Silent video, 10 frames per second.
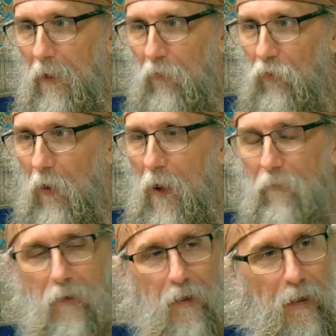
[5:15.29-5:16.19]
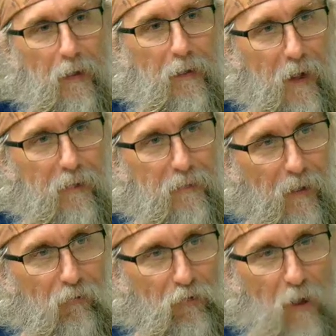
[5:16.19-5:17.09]
So everything in
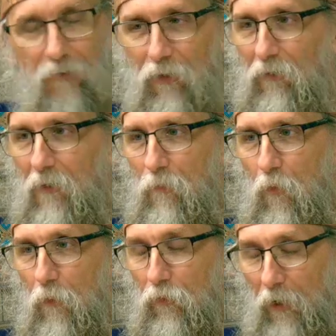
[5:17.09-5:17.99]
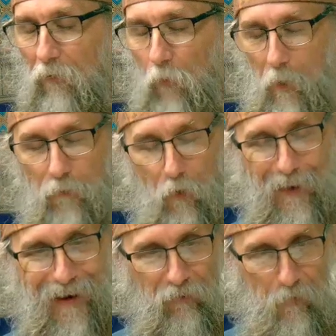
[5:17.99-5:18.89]
context, John 644
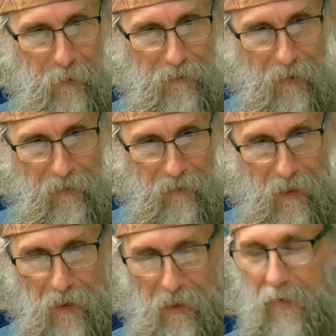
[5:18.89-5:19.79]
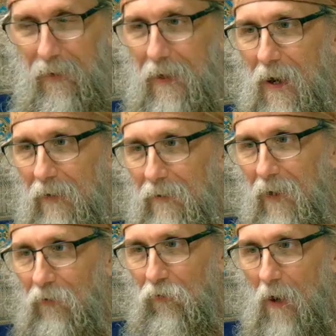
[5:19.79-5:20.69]
has to be taken in the
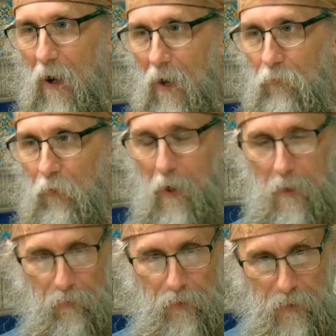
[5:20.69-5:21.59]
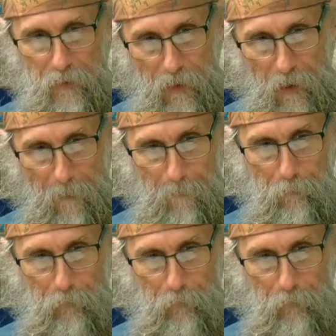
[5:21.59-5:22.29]
context of the uh,